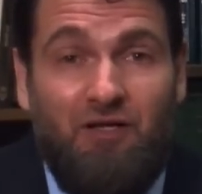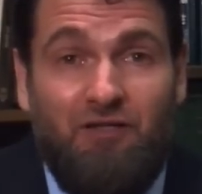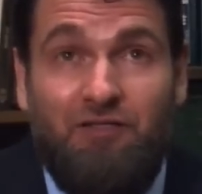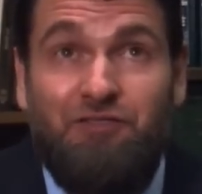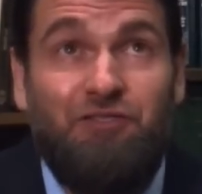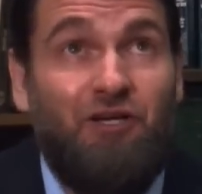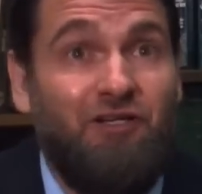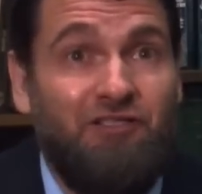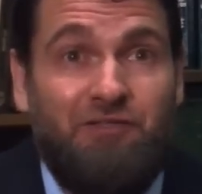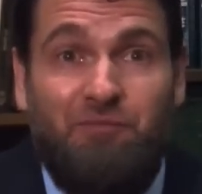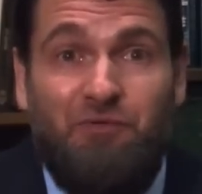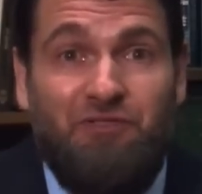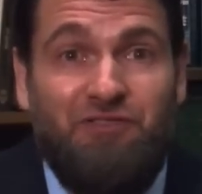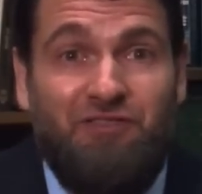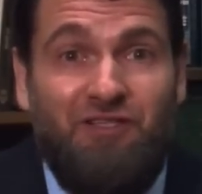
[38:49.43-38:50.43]
The Son is a
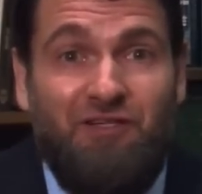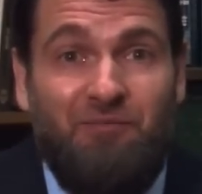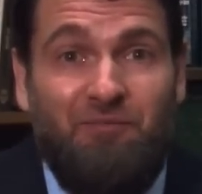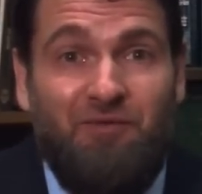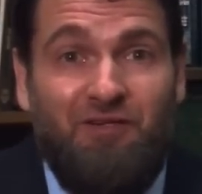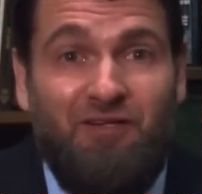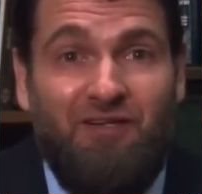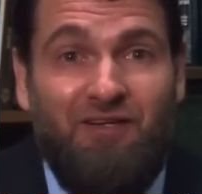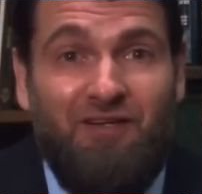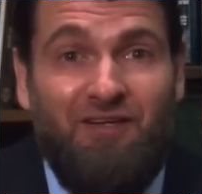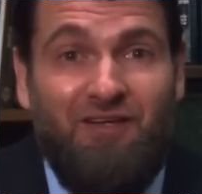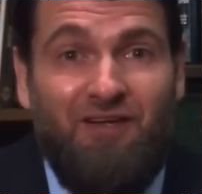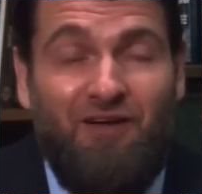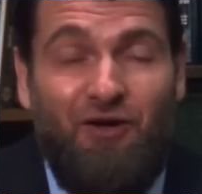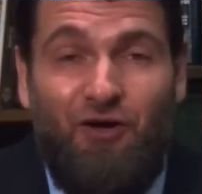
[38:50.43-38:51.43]
Muslim.
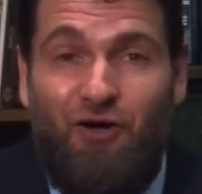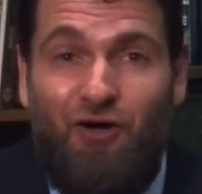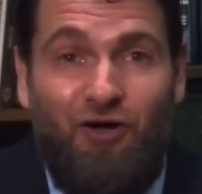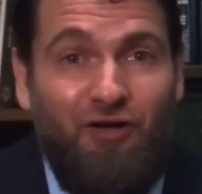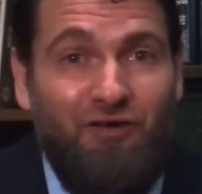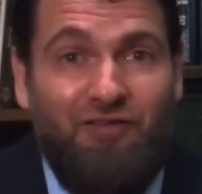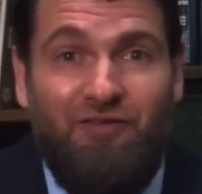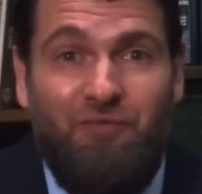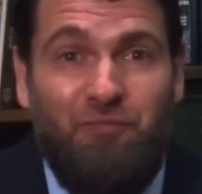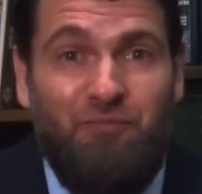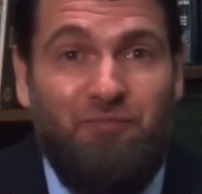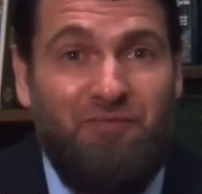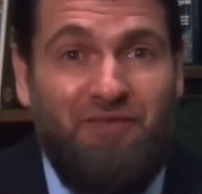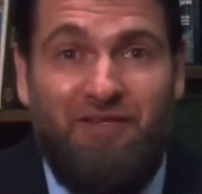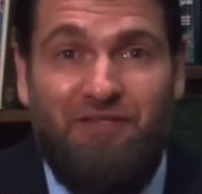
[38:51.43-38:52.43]
All of the
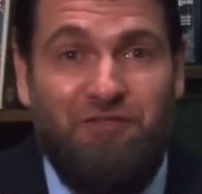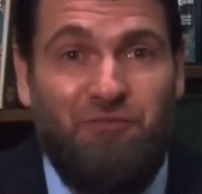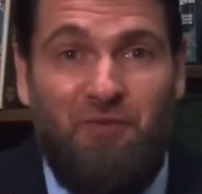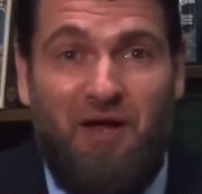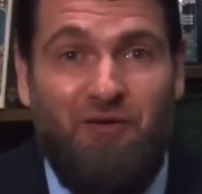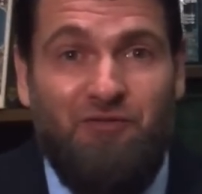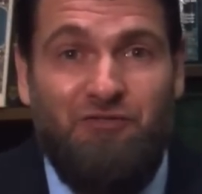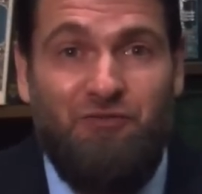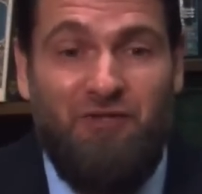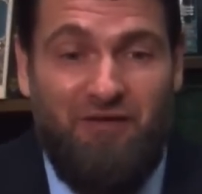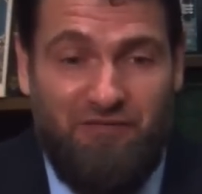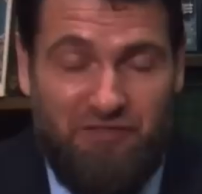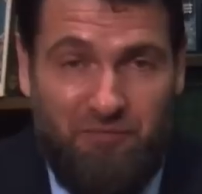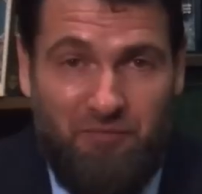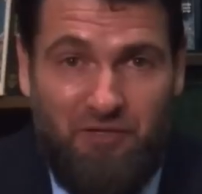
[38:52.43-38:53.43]
things around you that
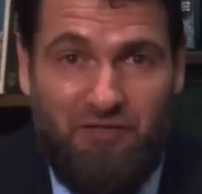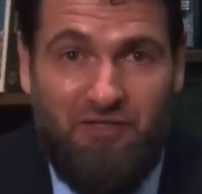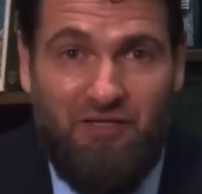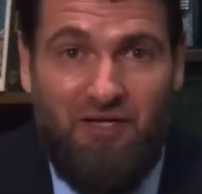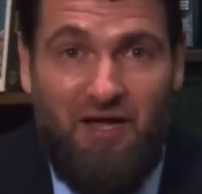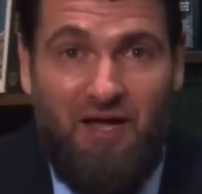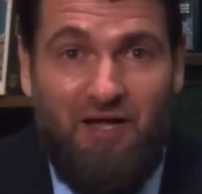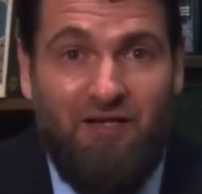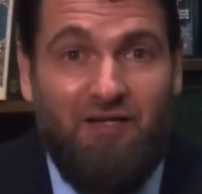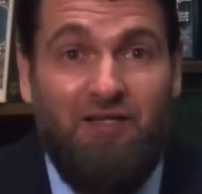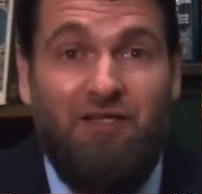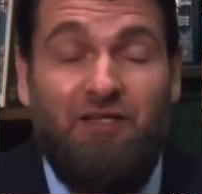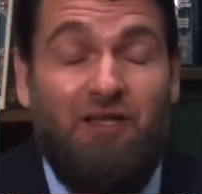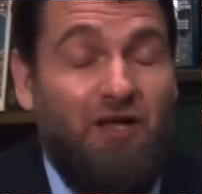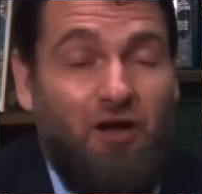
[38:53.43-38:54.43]
are submitted to God
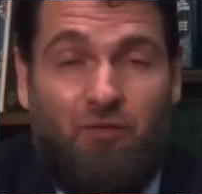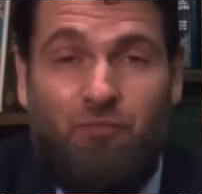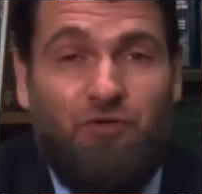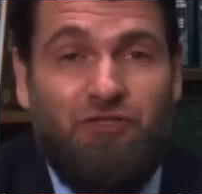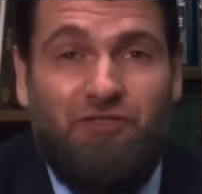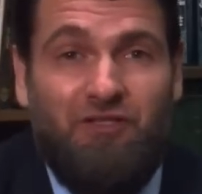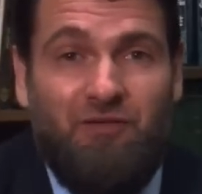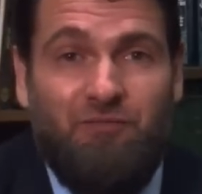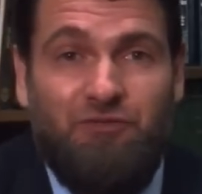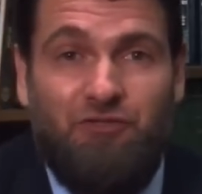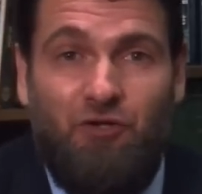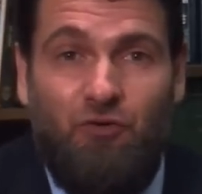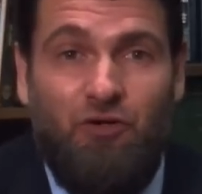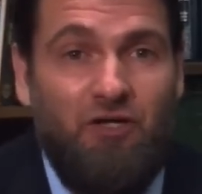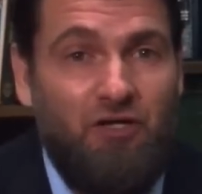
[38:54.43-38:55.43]
are Muslims.
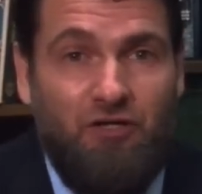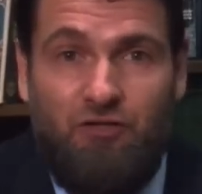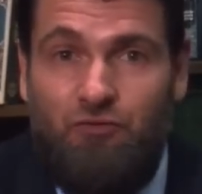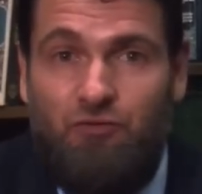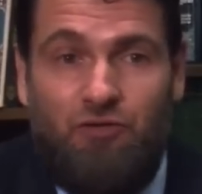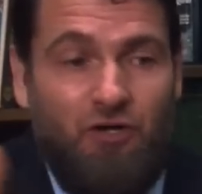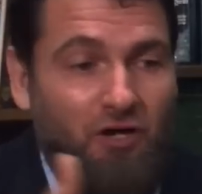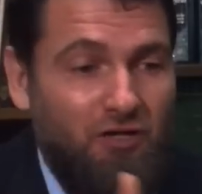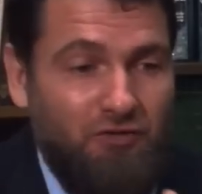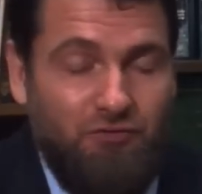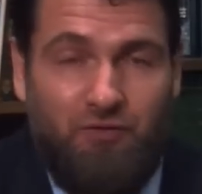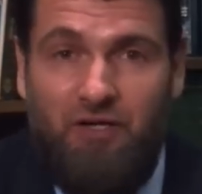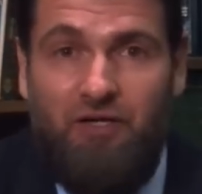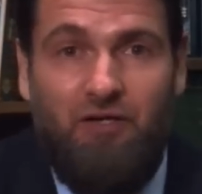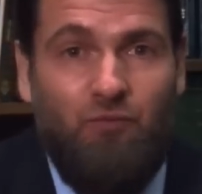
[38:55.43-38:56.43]
So you can call us
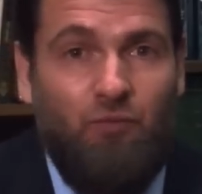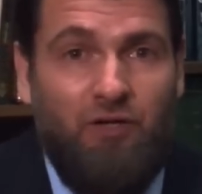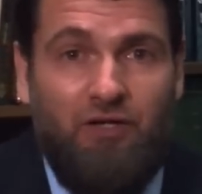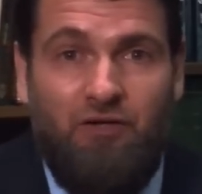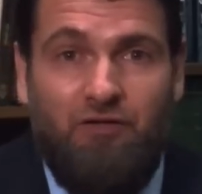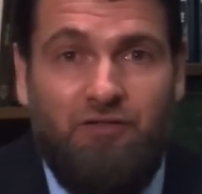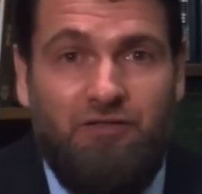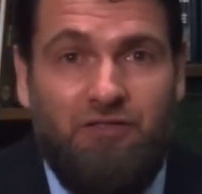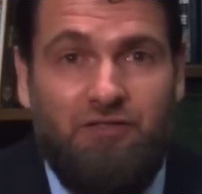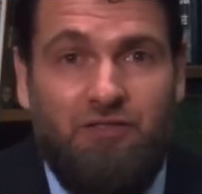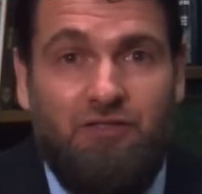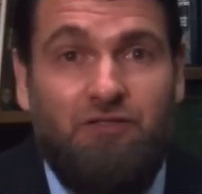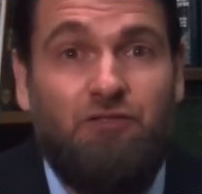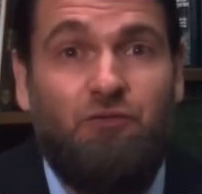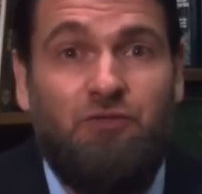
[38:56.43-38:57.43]
right here,
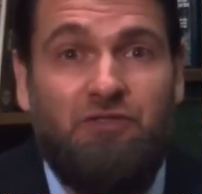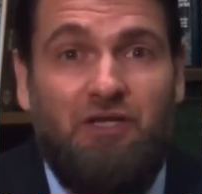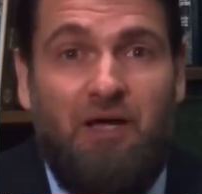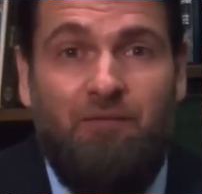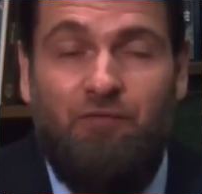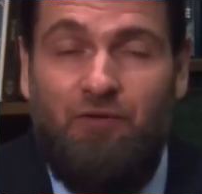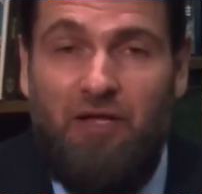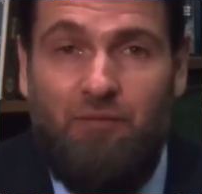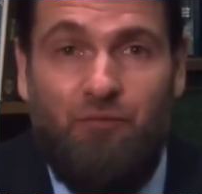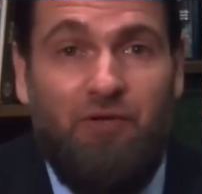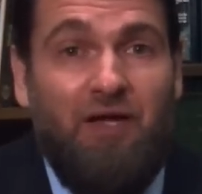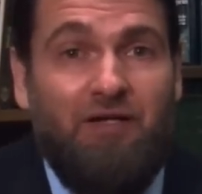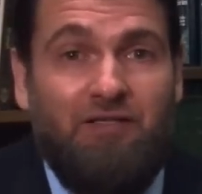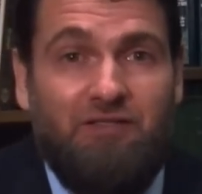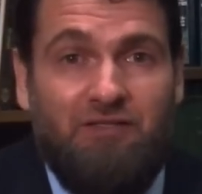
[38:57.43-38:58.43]
1-800-662-ISLAM. If you like what we
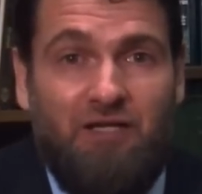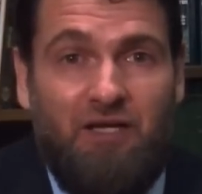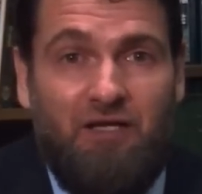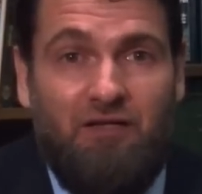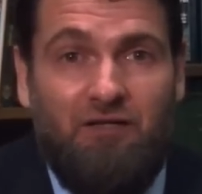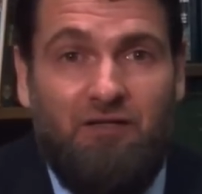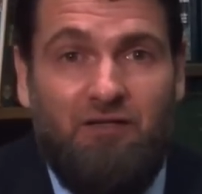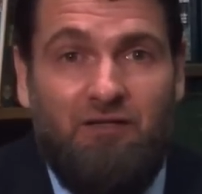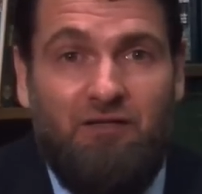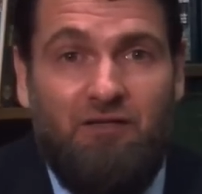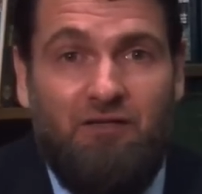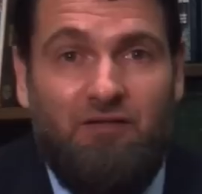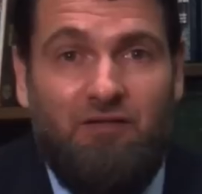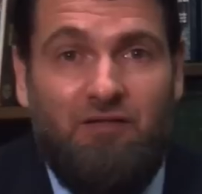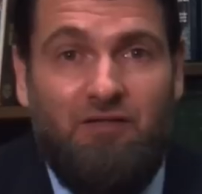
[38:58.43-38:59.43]
had to say,
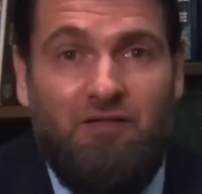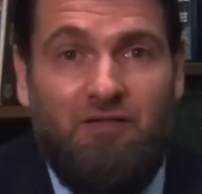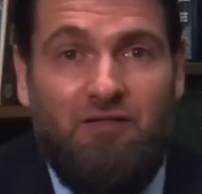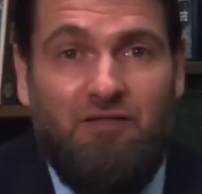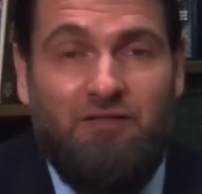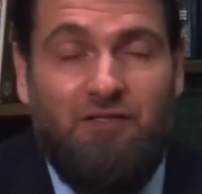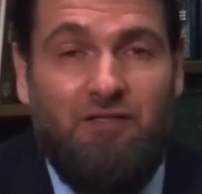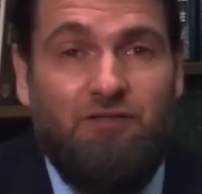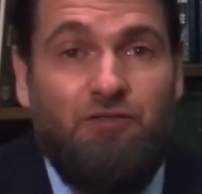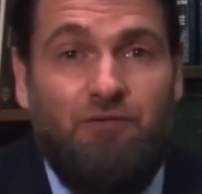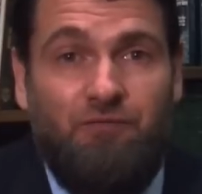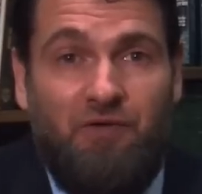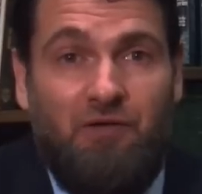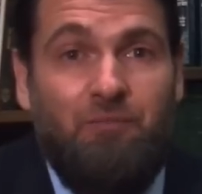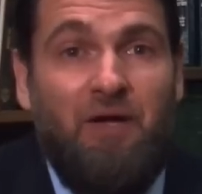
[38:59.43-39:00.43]
send us your
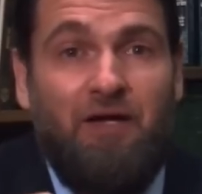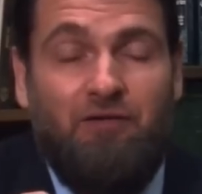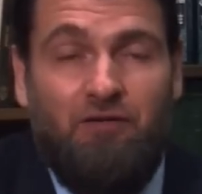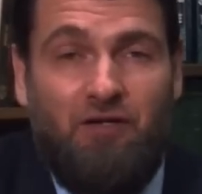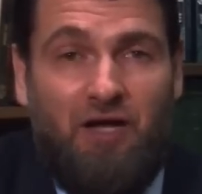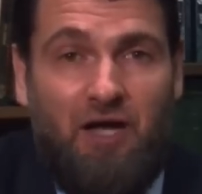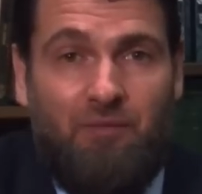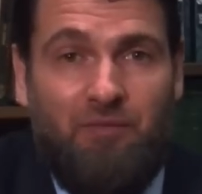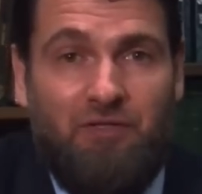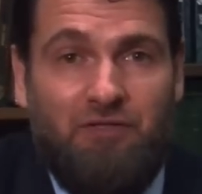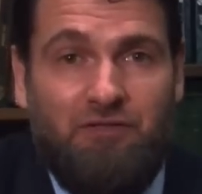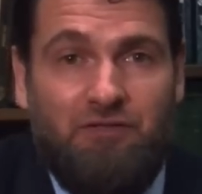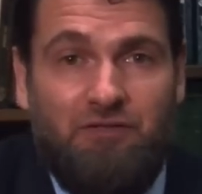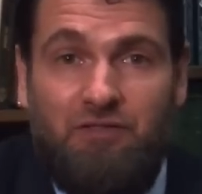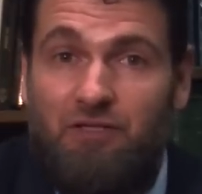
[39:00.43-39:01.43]
feedback, your
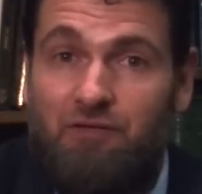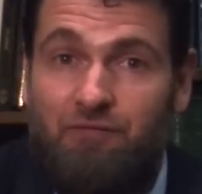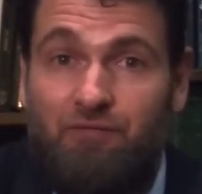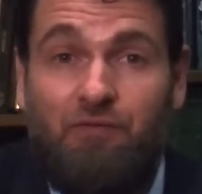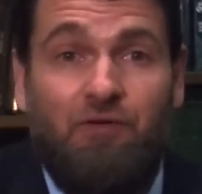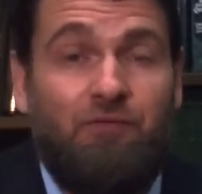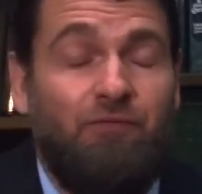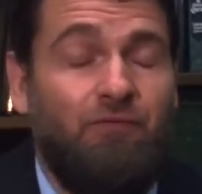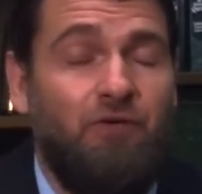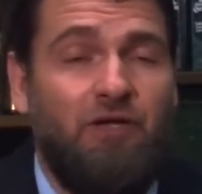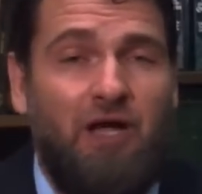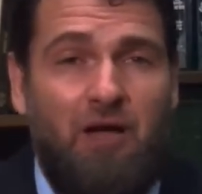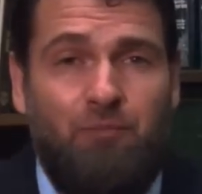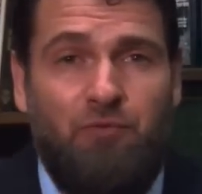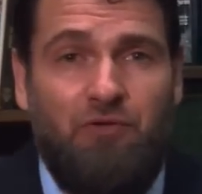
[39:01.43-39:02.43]
comments. To get a free
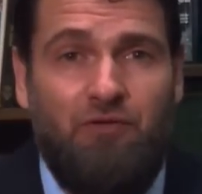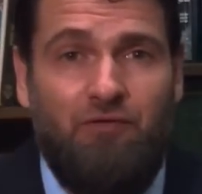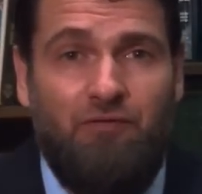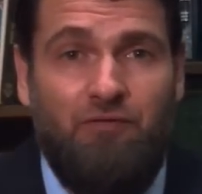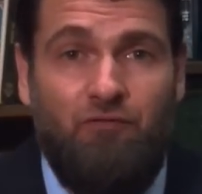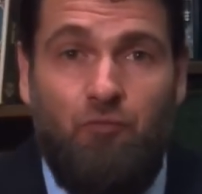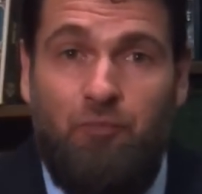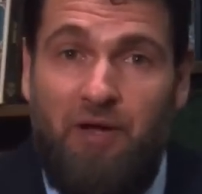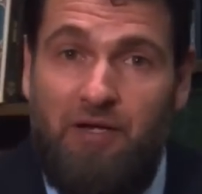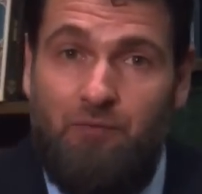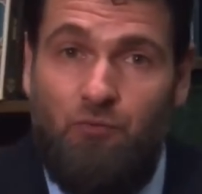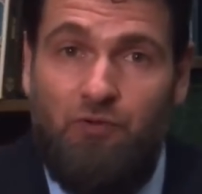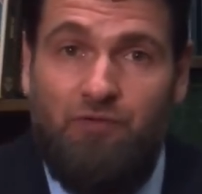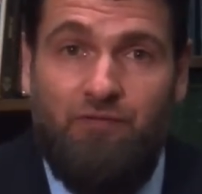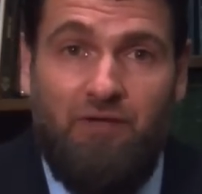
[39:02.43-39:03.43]
copy of the
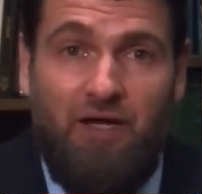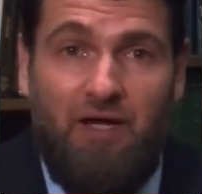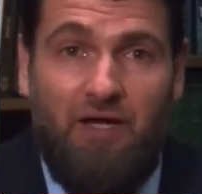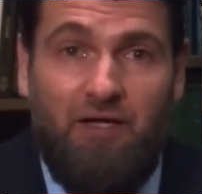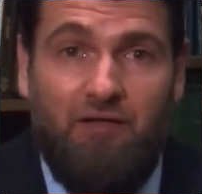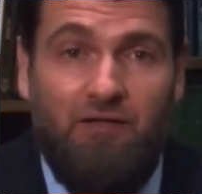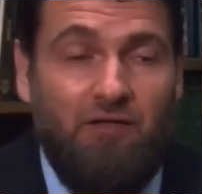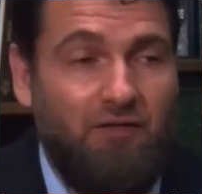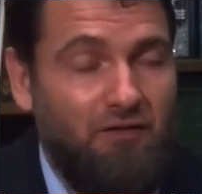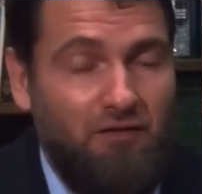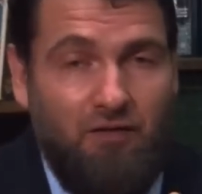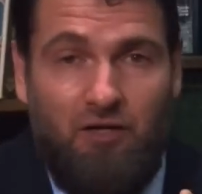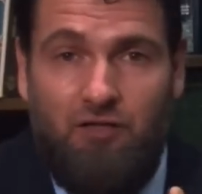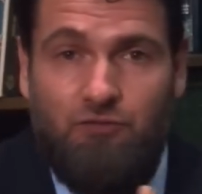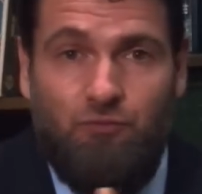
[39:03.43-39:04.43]
verbatim Word of God,
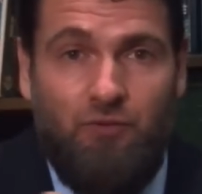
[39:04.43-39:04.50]
call us